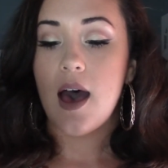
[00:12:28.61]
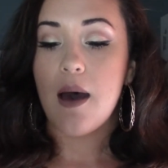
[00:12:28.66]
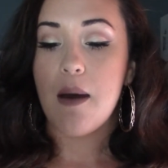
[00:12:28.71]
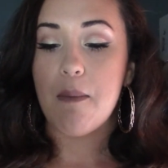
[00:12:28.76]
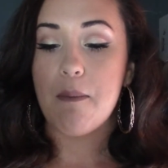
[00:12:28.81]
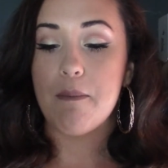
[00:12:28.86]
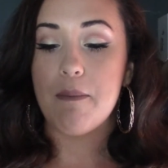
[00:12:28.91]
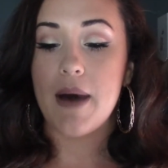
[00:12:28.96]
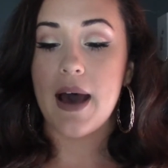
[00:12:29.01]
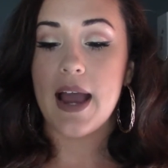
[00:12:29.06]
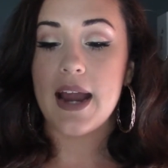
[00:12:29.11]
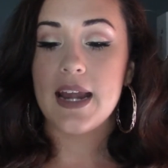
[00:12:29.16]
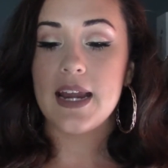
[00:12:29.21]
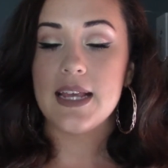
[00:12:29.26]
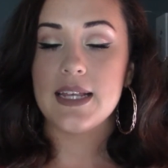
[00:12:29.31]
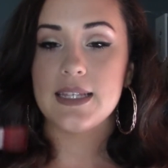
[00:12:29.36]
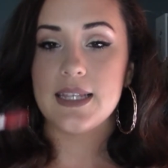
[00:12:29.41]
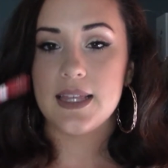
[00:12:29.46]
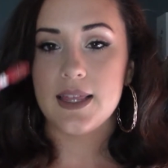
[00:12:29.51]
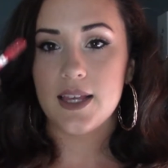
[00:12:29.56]
Mine
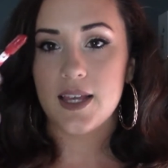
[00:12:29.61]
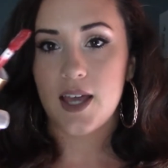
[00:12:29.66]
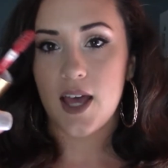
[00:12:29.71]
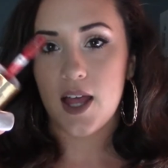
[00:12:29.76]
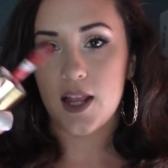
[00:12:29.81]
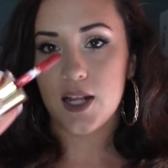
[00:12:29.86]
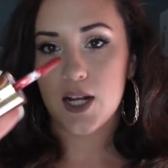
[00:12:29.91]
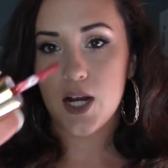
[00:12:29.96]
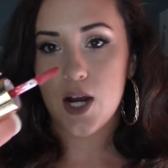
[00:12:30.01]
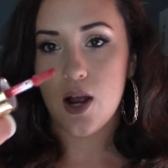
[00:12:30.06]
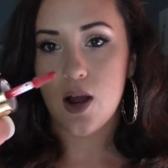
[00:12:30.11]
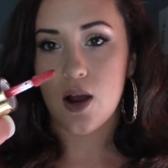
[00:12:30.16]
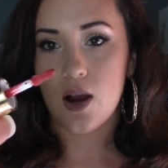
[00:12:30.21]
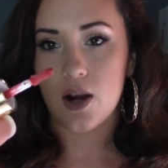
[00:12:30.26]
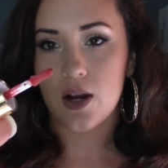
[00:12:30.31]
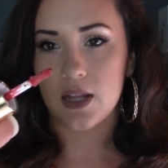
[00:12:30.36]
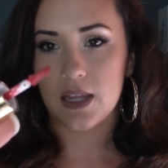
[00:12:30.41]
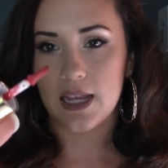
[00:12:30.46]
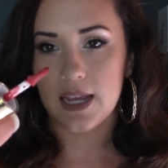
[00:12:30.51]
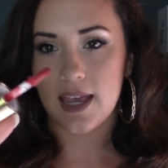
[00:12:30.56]
is in the color
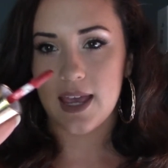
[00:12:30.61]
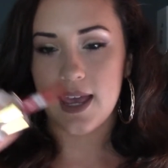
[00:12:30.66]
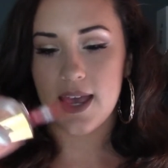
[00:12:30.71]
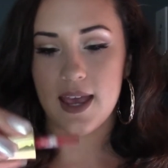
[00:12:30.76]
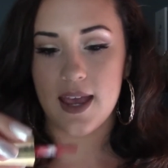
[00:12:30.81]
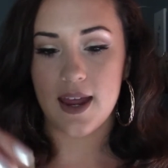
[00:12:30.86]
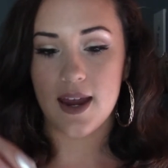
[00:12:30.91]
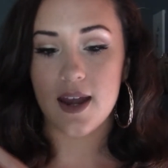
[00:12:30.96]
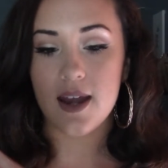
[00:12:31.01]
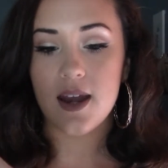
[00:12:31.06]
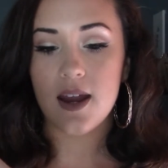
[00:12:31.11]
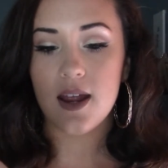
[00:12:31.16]
Harlequin,